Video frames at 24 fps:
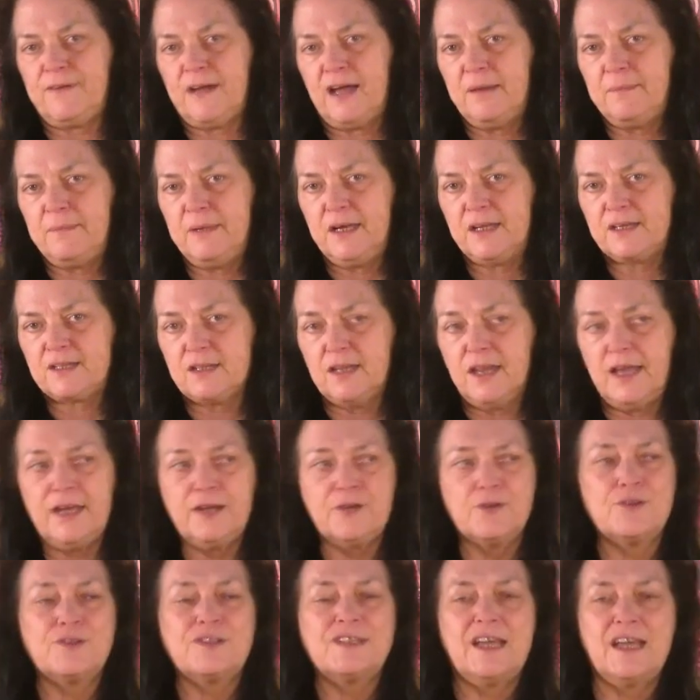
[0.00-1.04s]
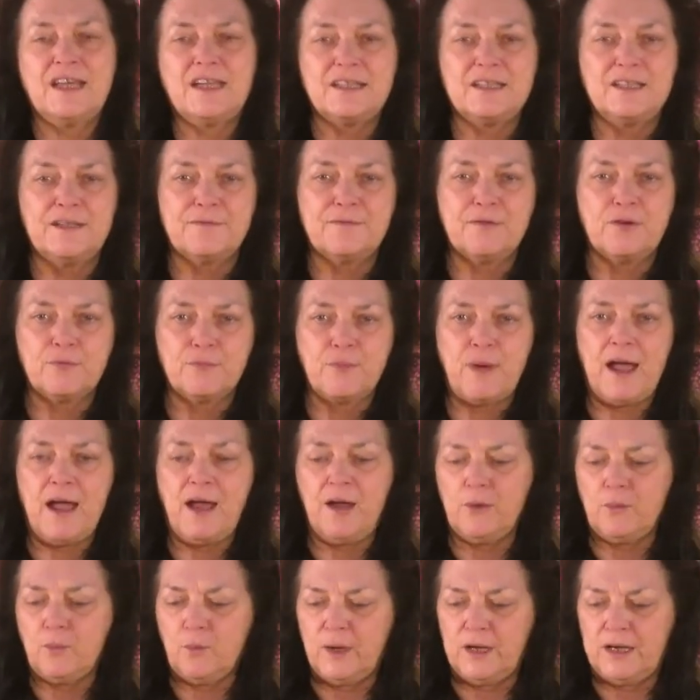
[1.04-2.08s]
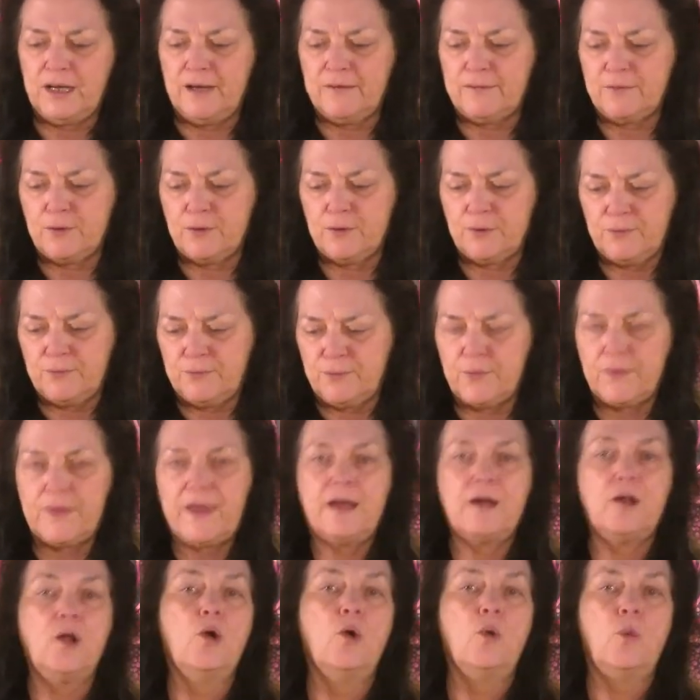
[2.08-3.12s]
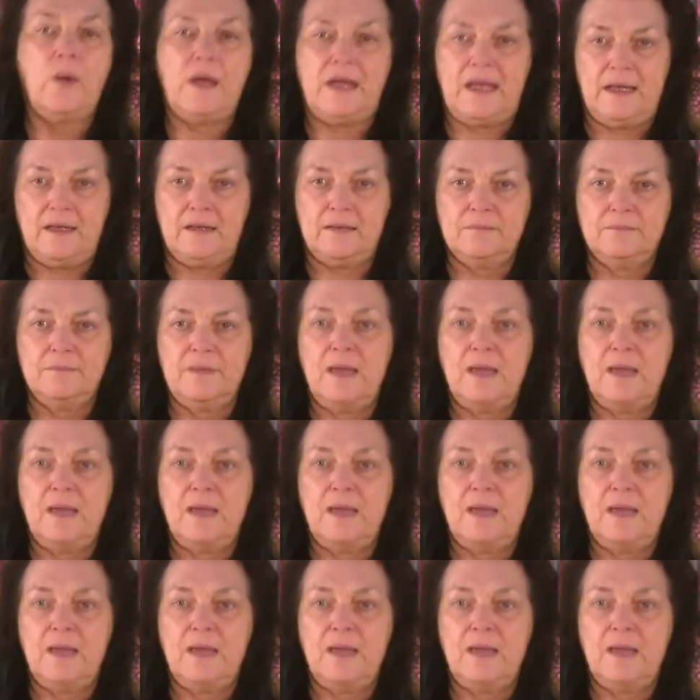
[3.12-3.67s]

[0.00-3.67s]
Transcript: five minutes later, take a different route, whatever, for that whole week.